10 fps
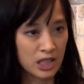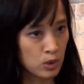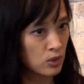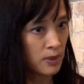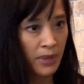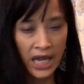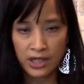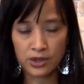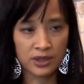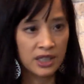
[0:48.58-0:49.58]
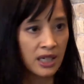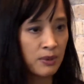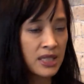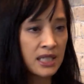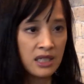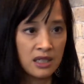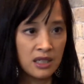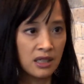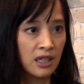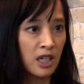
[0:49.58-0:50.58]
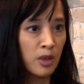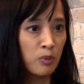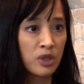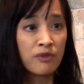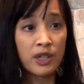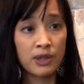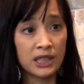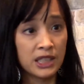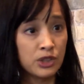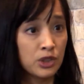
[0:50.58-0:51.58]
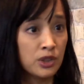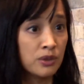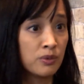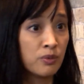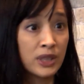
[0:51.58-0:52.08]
that this was a pattern that I was seeing with very little